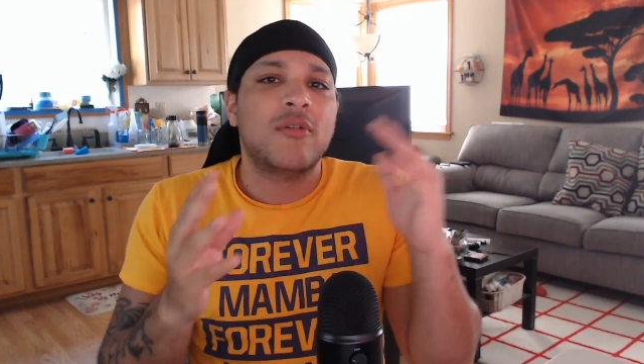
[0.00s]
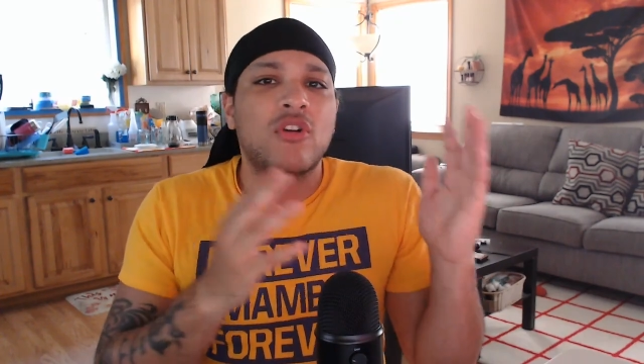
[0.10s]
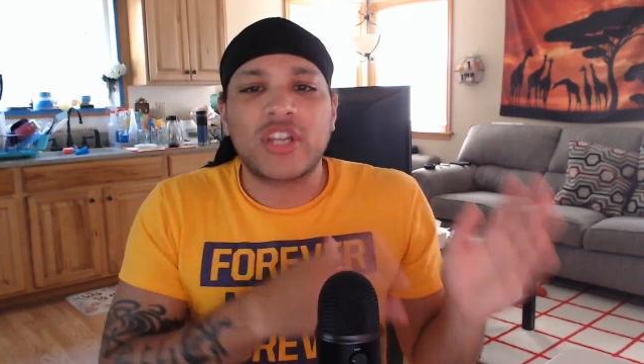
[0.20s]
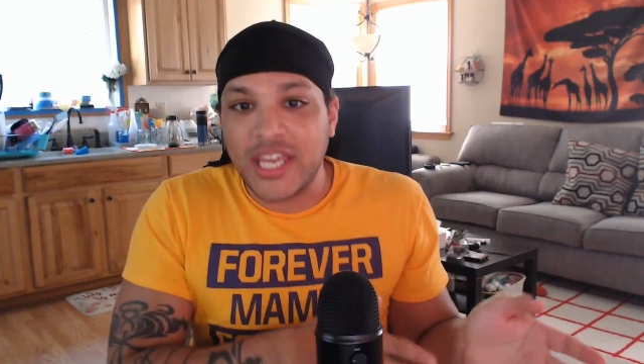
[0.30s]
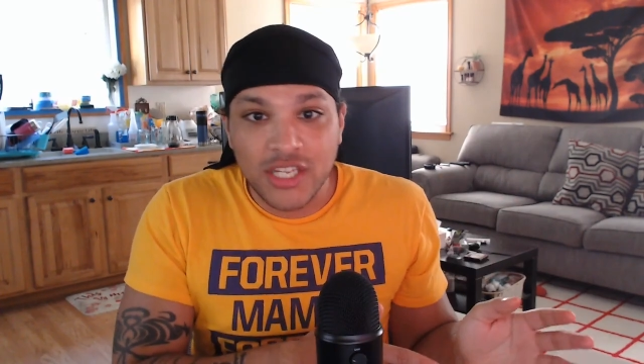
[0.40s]

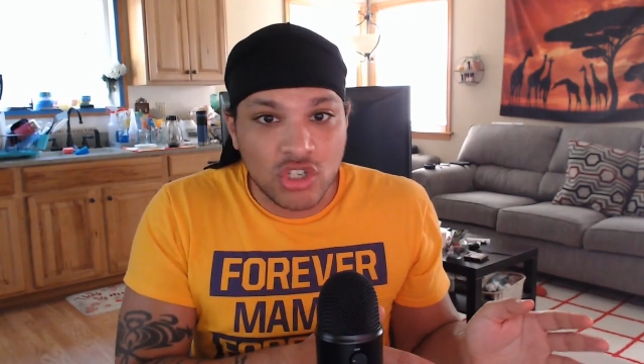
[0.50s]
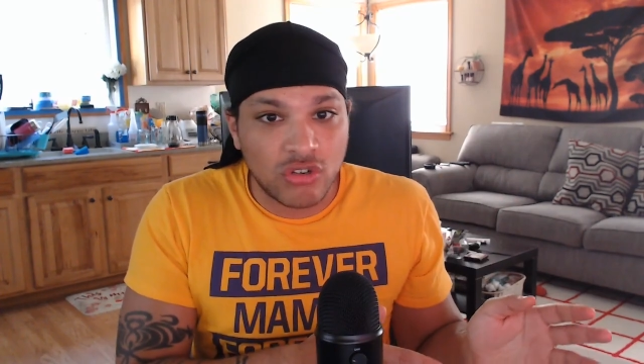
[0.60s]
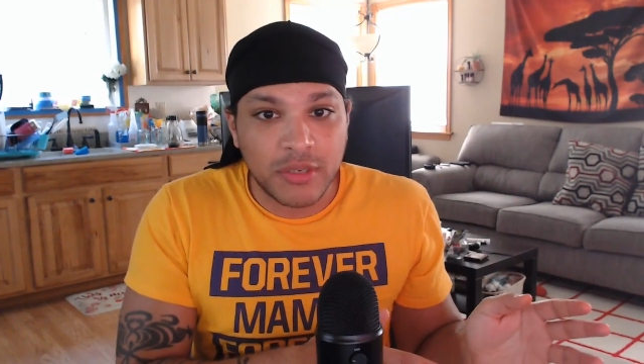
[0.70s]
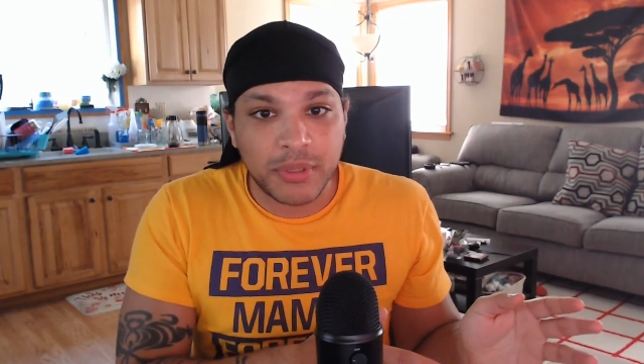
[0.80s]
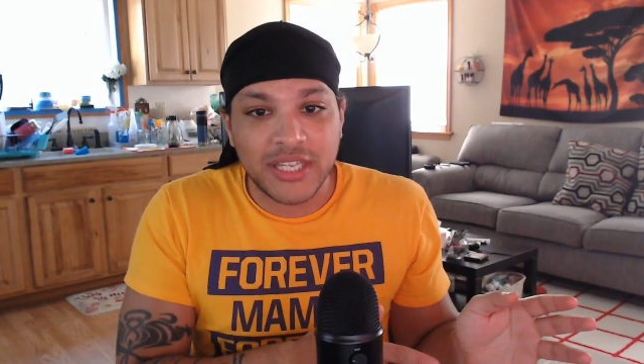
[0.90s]
Kids
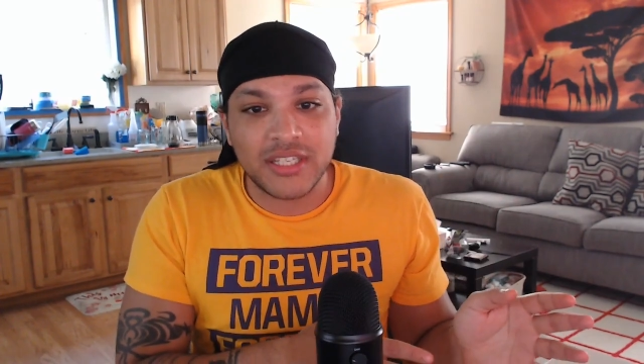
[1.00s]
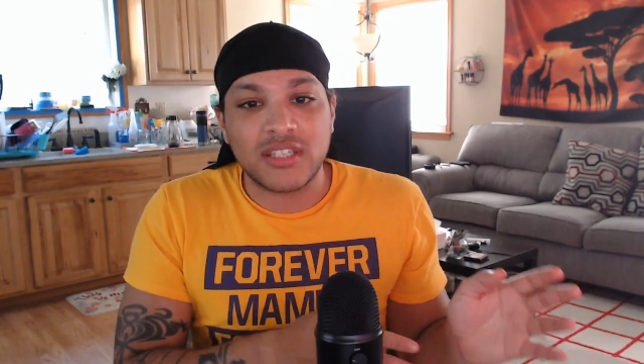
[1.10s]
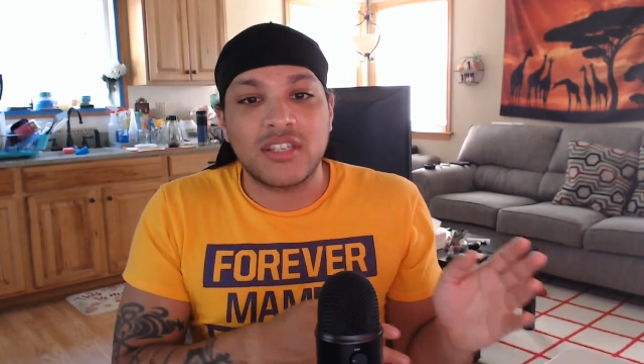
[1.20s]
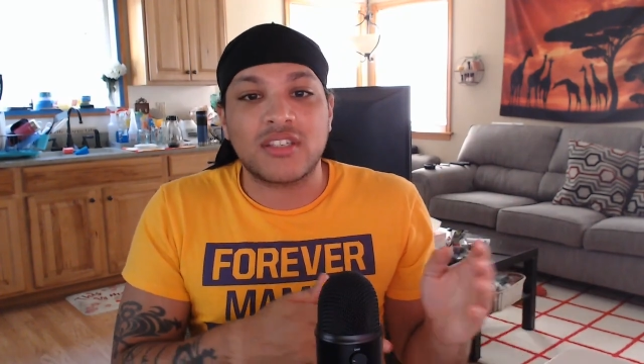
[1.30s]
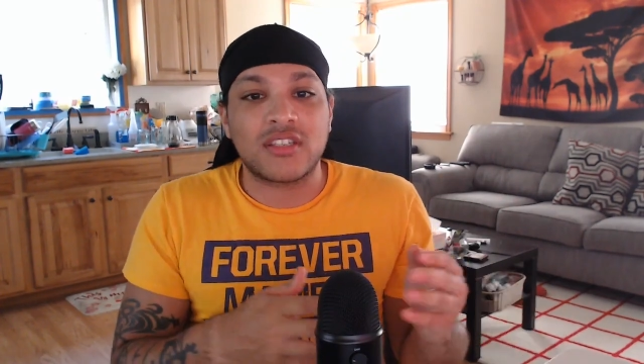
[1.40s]
only play the
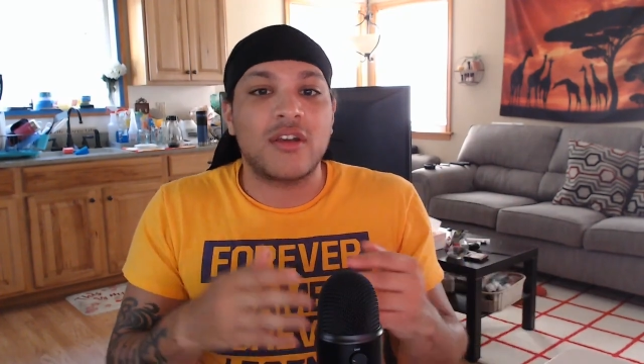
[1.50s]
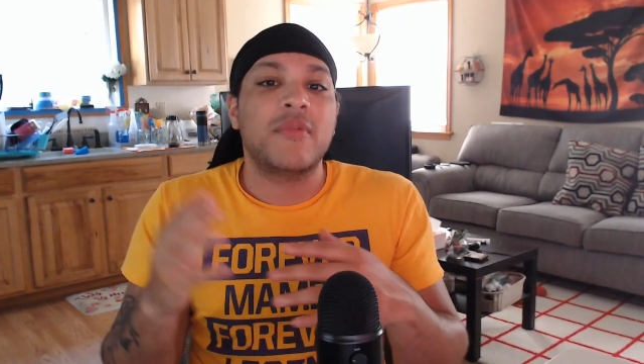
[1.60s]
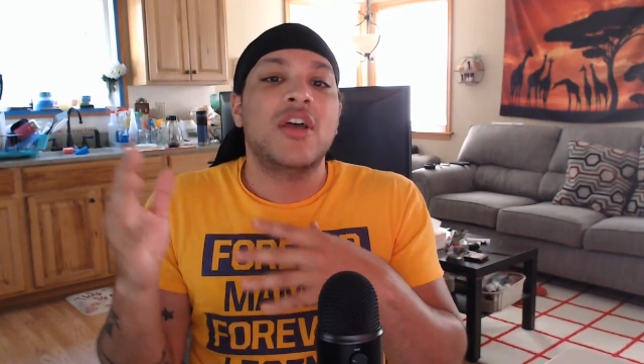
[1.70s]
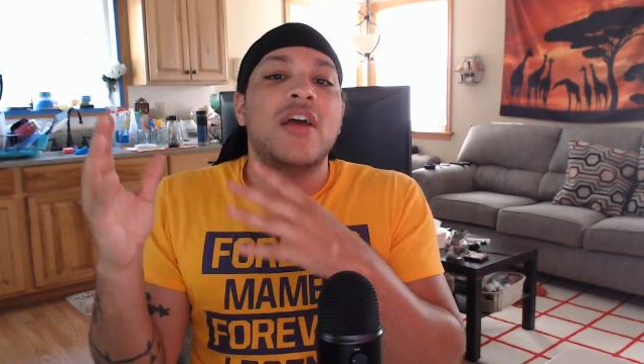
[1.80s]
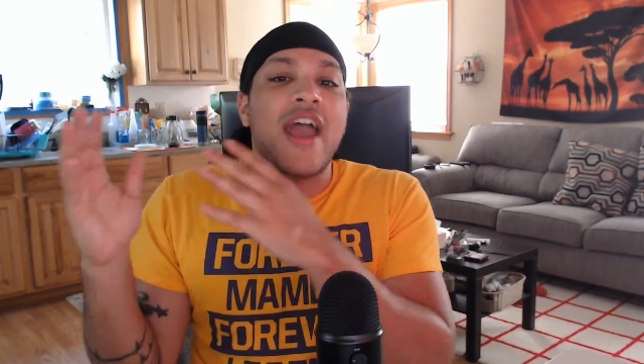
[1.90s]

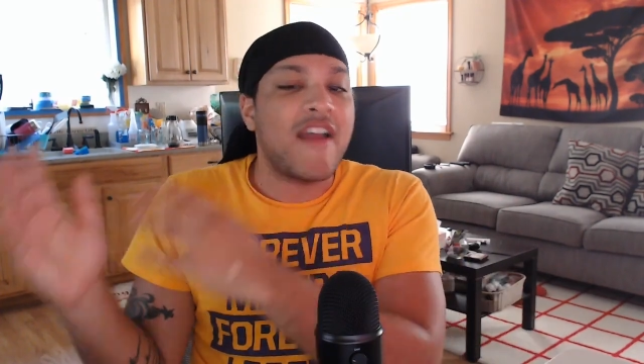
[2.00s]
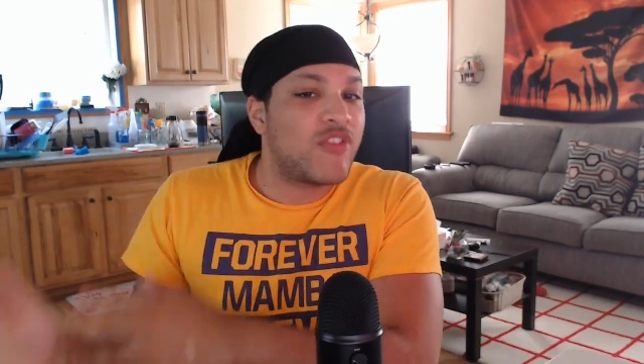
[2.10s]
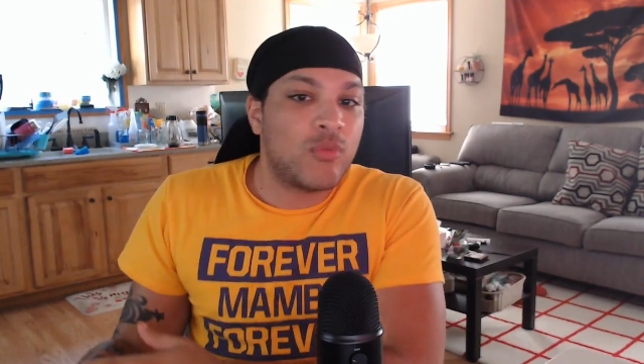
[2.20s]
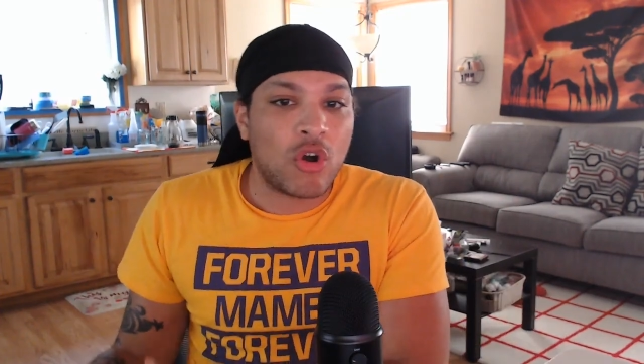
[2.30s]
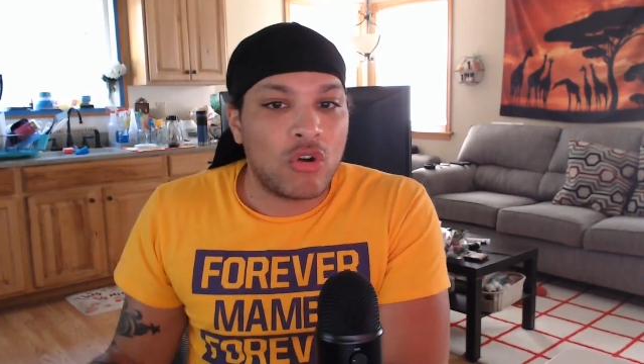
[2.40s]
system.
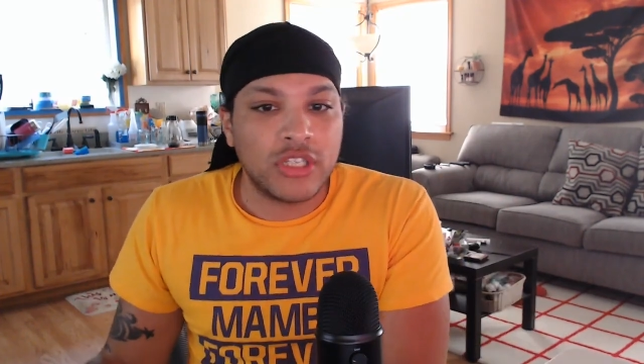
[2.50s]
Everyone